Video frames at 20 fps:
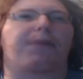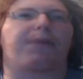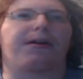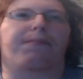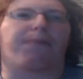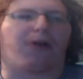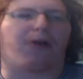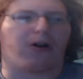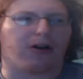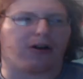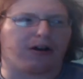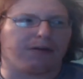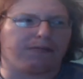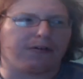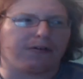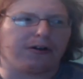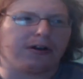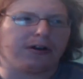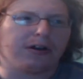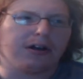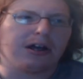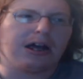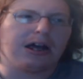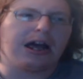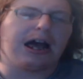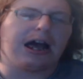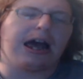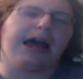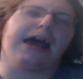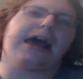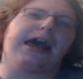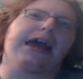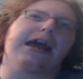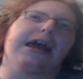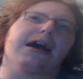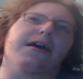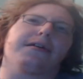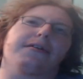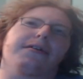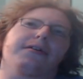a part of,
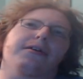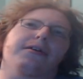and